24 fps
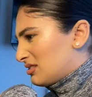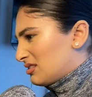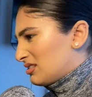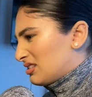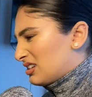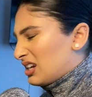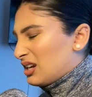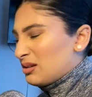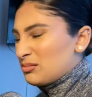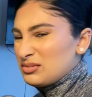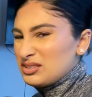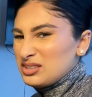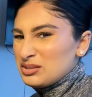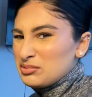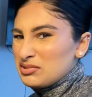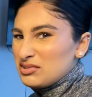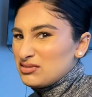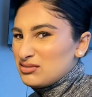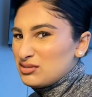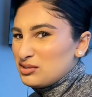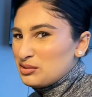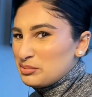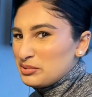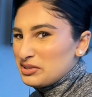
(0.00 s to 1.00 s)
the camera's a
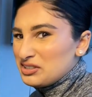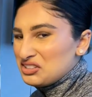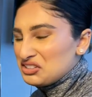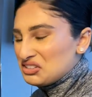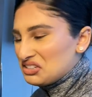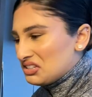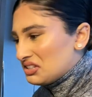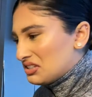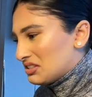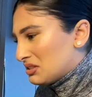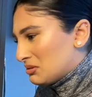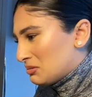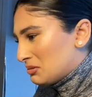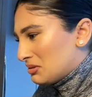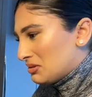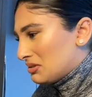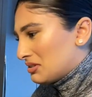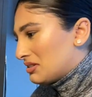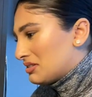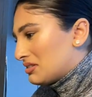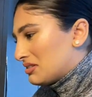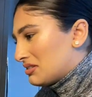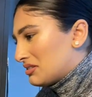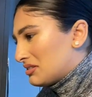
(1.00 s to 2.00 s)
bit rubbish on it, to be
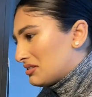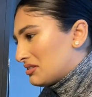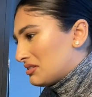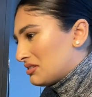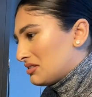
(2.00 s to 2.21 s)
honest.